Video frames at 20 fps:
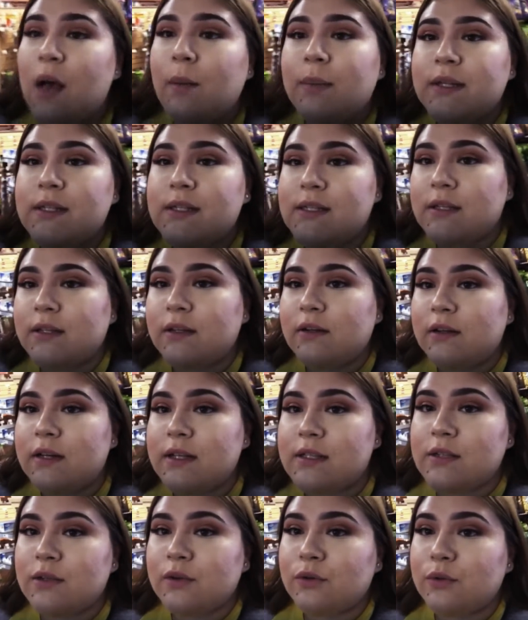But still,
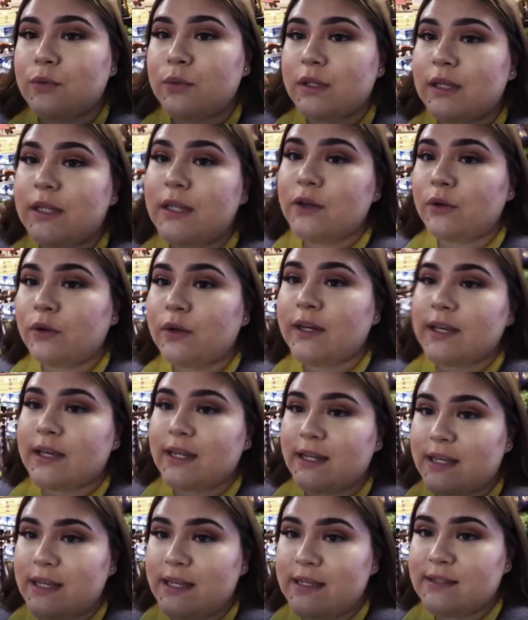it's a really quick
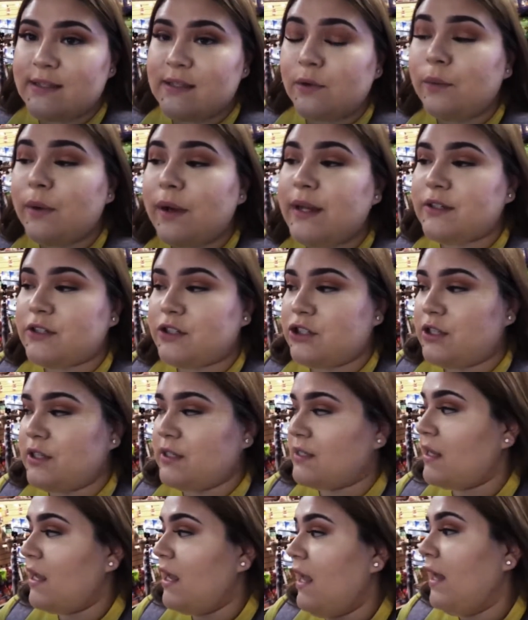and easy way to
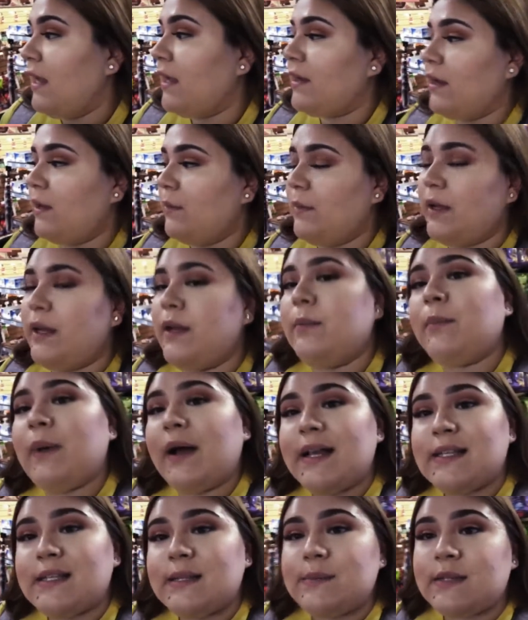just come in,
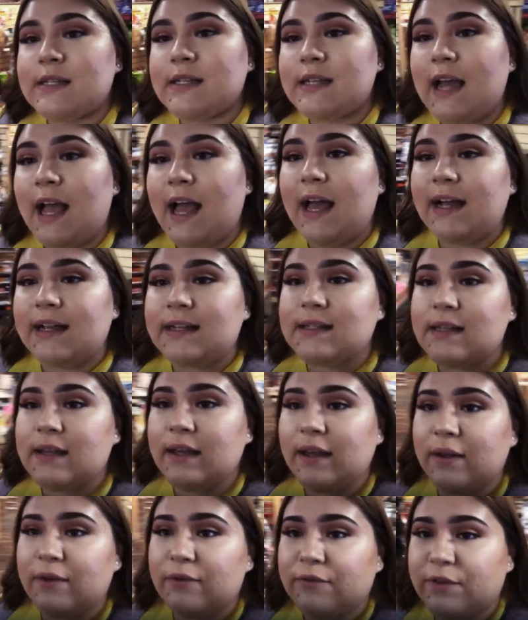buy some snacks,
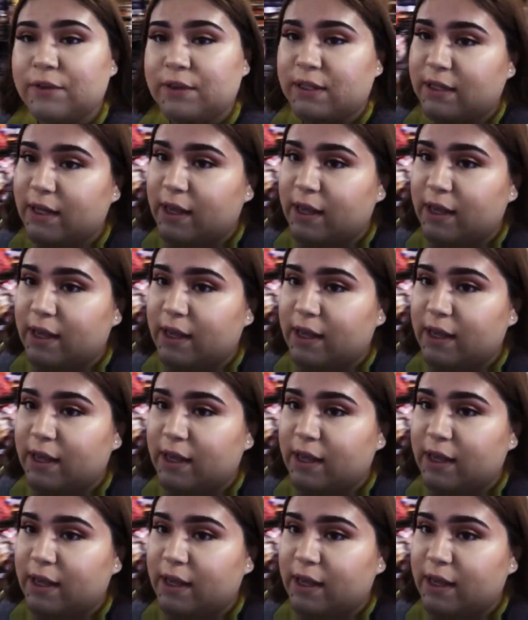and for the